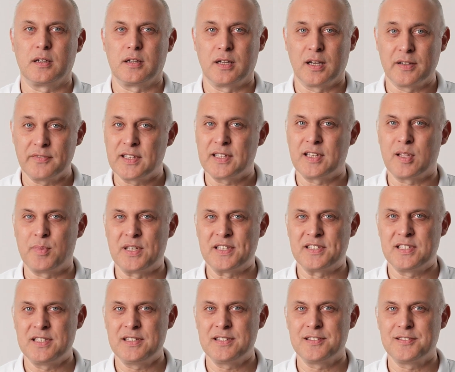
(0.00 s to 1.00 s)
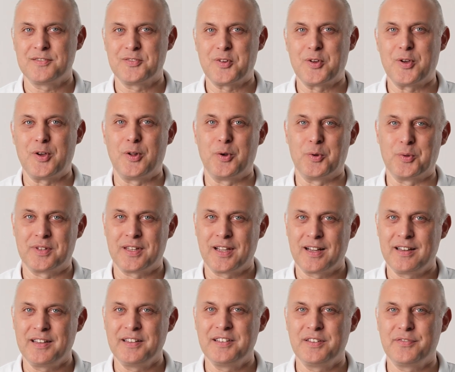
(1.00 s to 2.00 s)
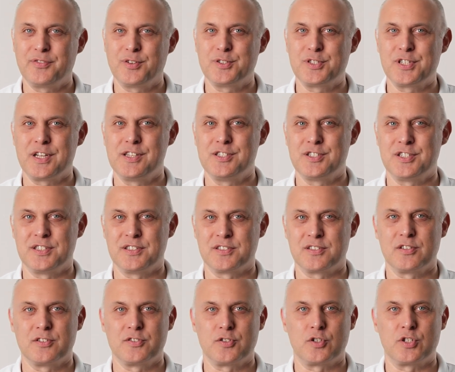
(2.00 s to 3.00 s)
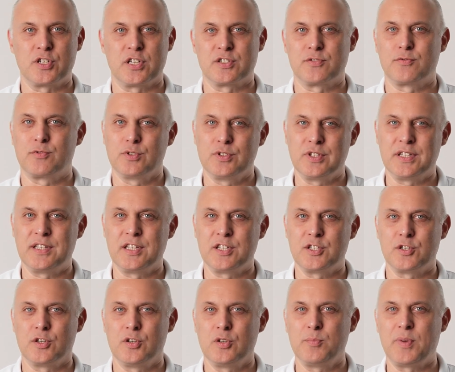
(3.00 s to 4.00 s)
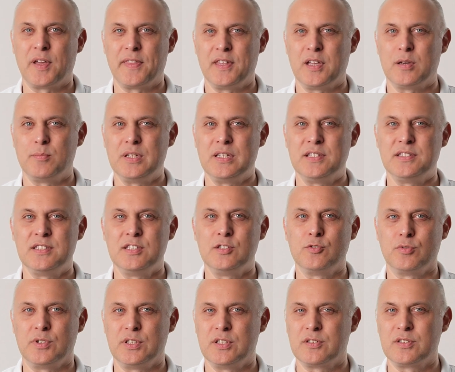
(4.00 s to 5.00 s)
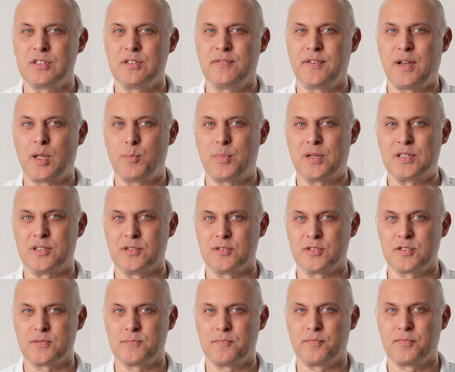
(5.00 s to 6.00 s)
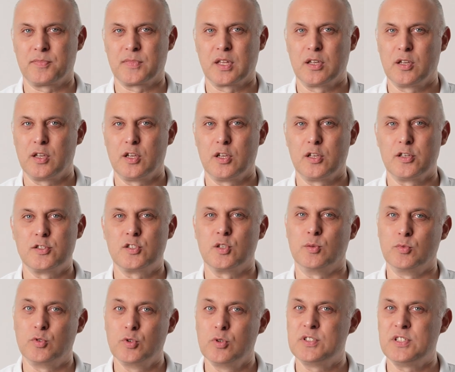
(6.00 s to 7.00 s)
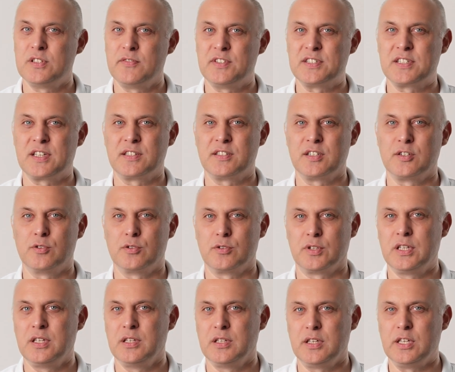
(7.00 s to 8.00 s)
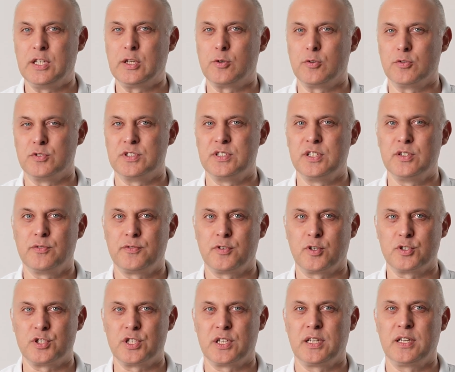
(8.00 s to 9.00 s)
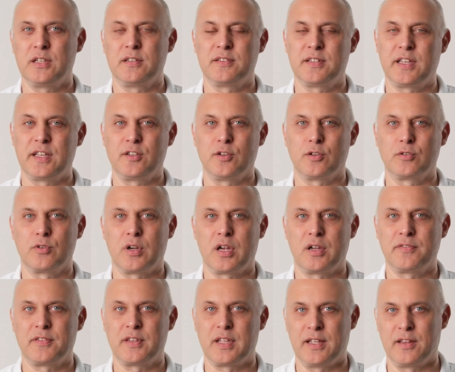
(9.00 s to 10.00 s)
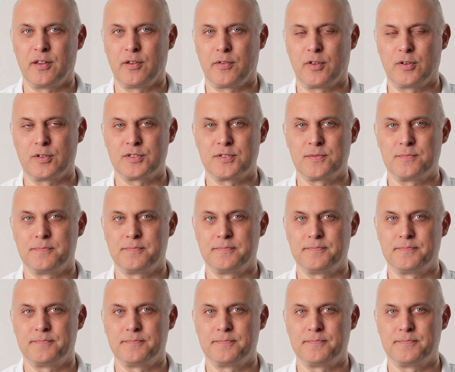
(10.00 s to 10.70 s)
Graph databases allow tackling different challenges, such as fraud detection by the ability to identify patterns. Some tools in this category include Neo4j, TigerGraph, and others.